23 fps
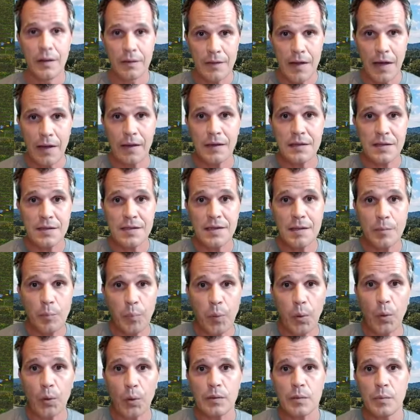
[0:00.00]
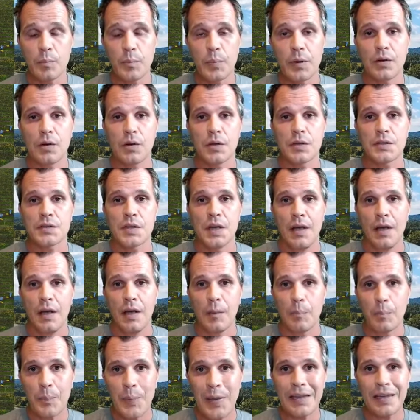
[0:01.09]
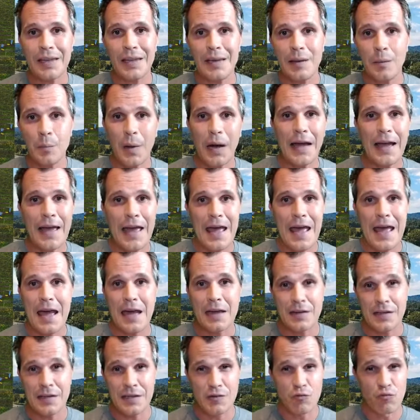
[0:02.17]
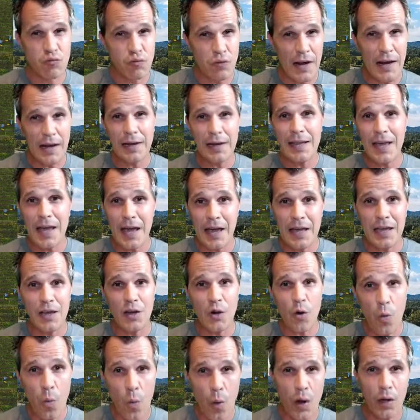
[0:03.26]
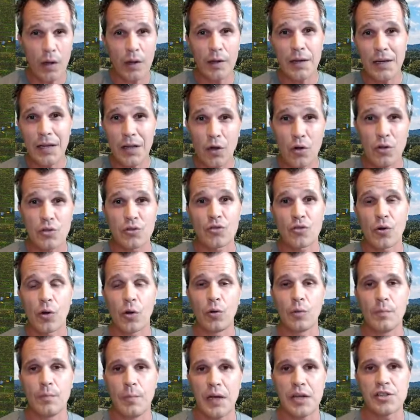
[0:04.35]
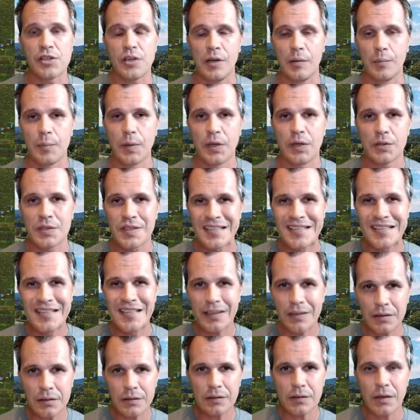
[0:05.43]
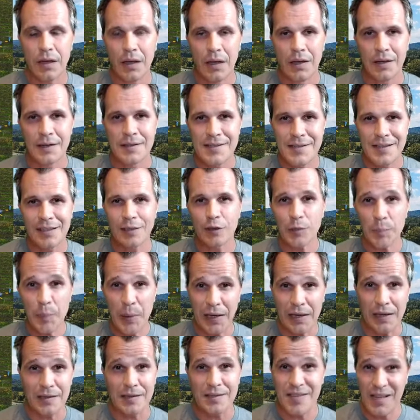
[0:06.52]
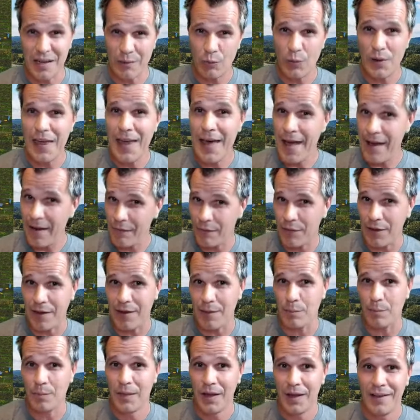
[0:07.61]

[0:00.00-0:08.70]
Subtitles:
Now this is important because picking by hand is really a quality control measure, because skilled pickers, and we have them,